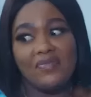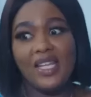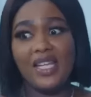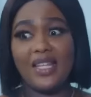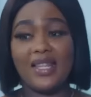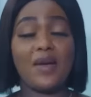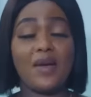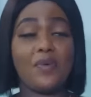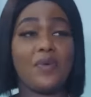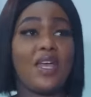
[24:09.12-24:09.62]
In
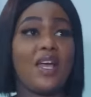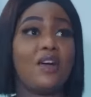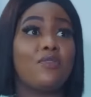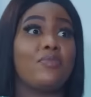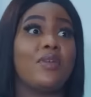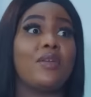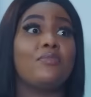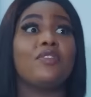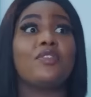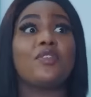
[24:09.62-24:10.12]
that way, I'll
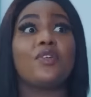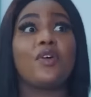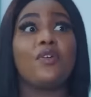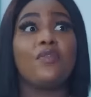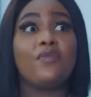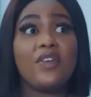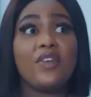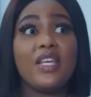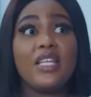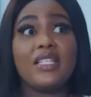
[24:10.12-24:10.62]
be able to
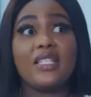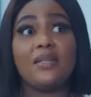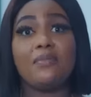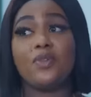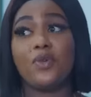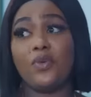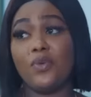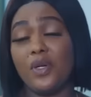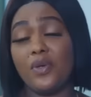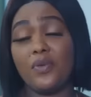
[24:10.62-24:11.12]
convince him
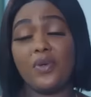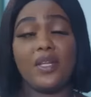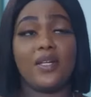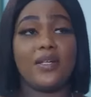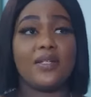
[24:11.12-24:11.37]
to work with